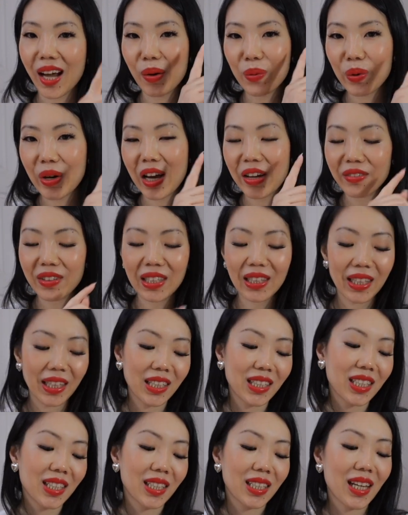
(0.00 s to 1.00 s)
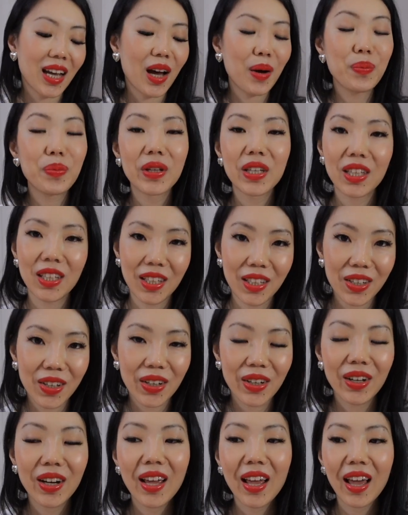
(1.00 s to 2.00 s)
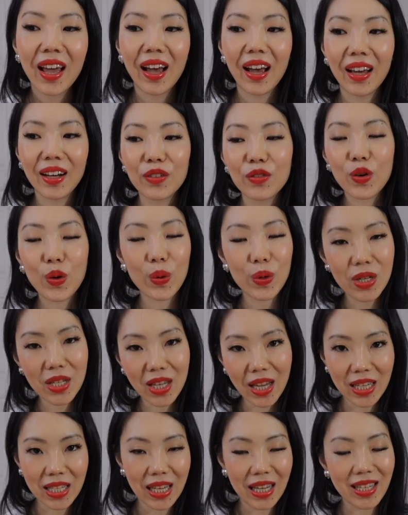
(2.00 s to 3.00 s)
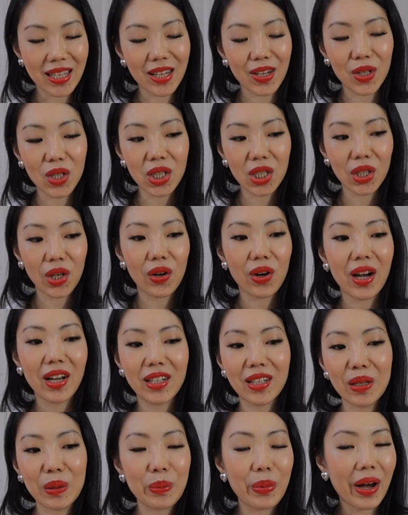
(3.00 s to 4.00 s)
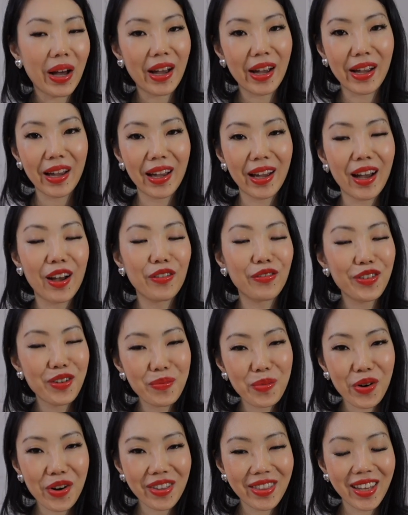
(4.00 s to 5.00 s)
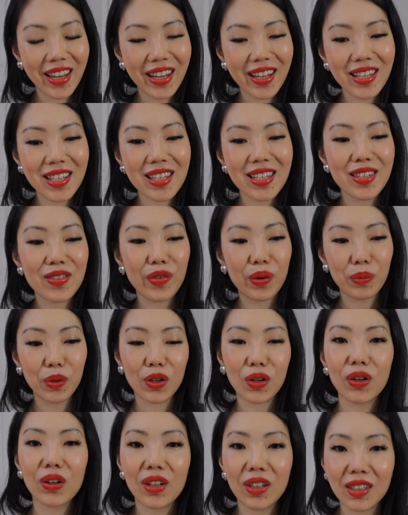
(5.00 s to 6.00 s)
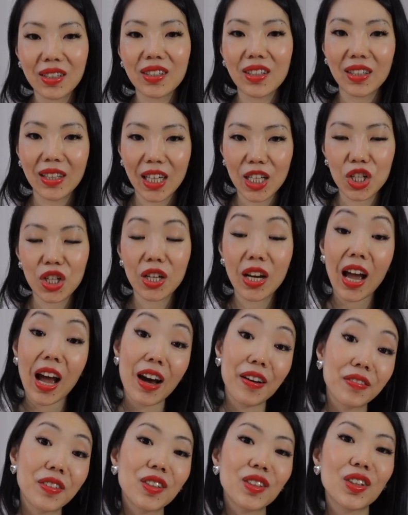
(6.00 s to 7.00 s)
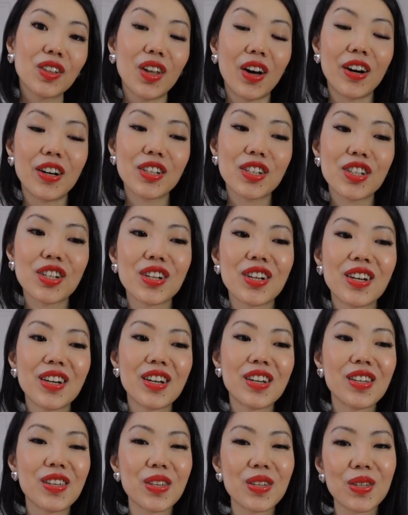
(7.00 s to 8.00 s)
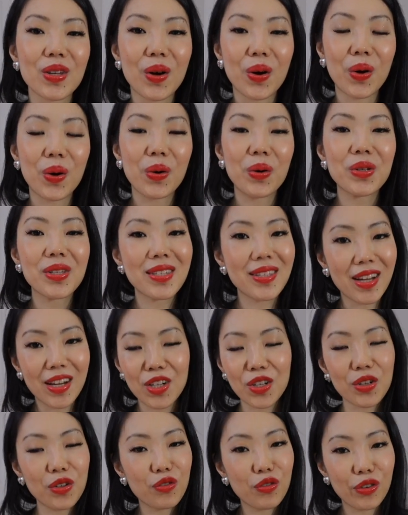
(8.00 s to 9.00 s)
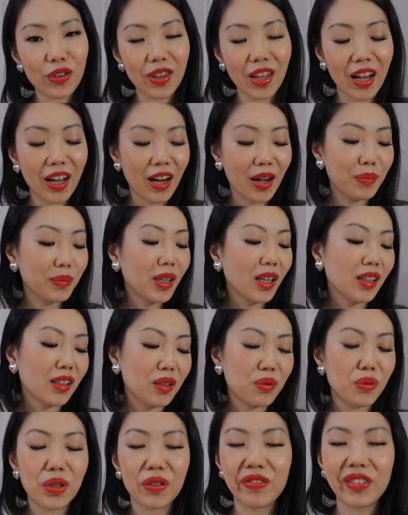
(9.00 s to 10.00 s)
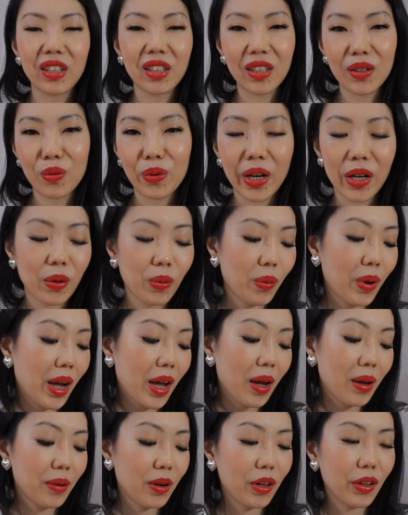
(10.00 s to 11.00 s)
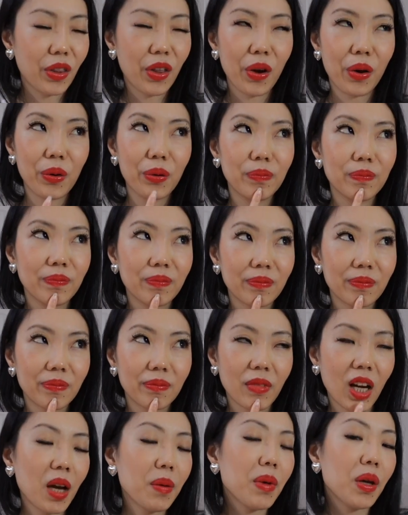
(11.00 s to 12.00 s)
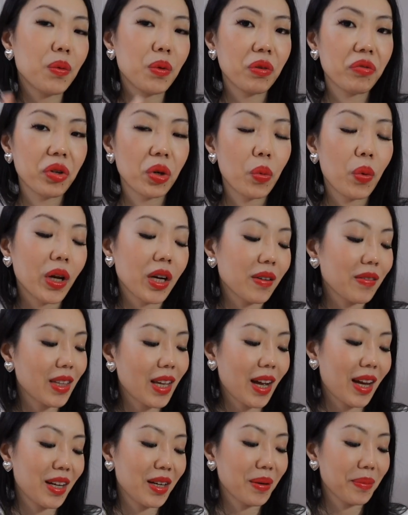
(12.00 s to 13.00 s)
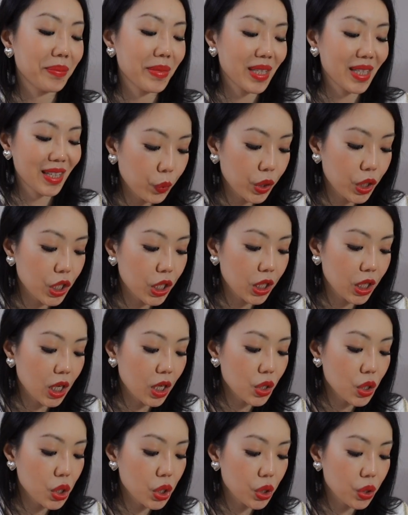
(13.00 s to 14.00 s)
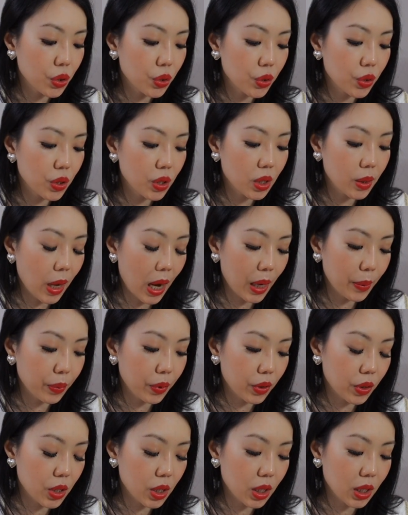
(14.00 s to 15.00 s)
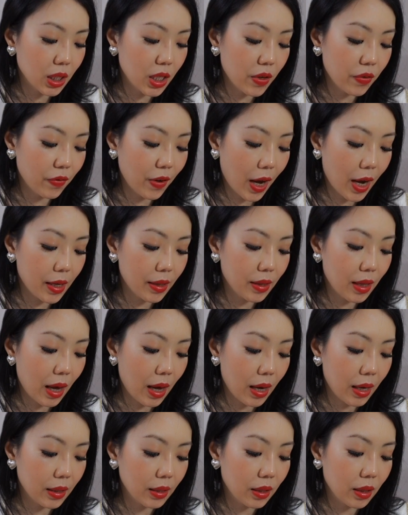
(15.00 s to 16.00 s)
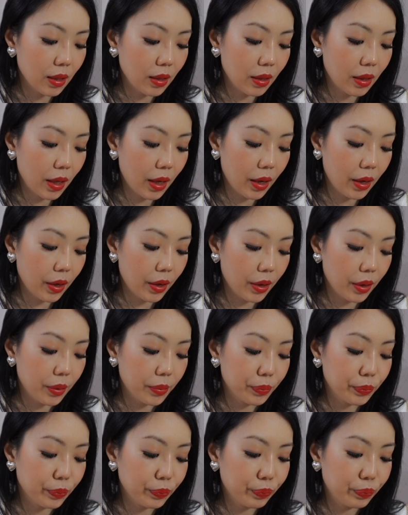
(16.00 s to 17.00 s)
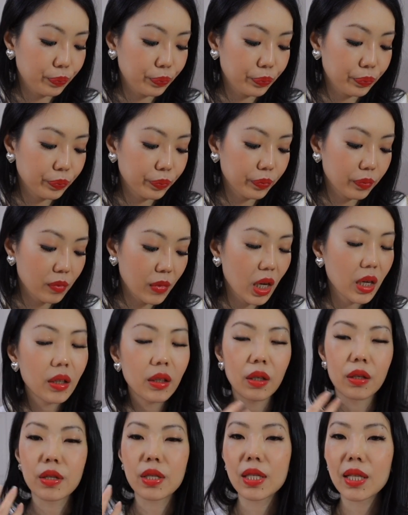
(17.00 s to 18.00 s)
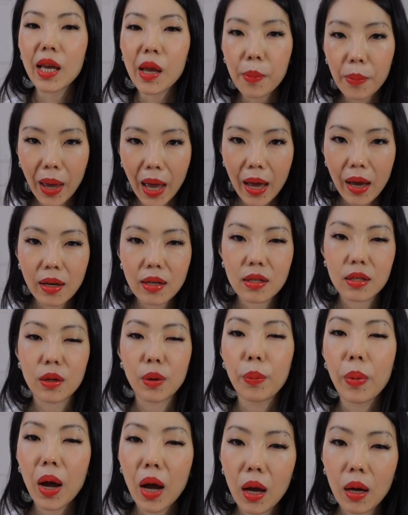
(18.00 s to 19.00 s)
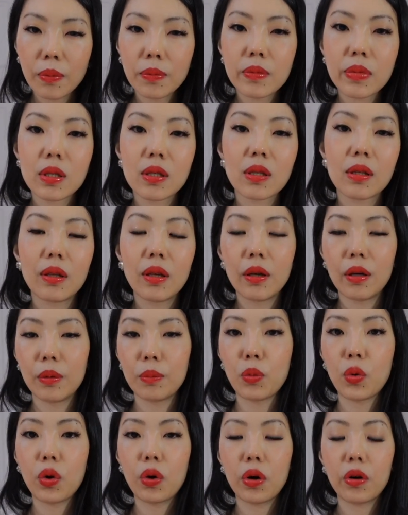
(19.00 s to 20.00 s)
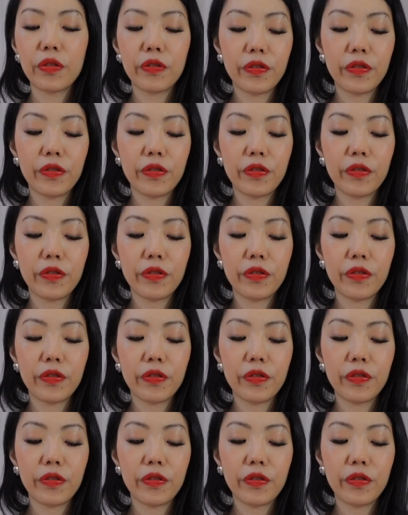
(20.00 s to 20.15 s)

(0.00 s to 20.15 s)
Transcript: I will have it linked up here. And of course, as I said earlier, I did buy a few more things from the current collection after the launch. So stay tuned for that. I'm not going to reveal it right away, although I may reveal one of the items. With Chanel shoes, I personally find that they're they're slingbacks, they're pumps, they're more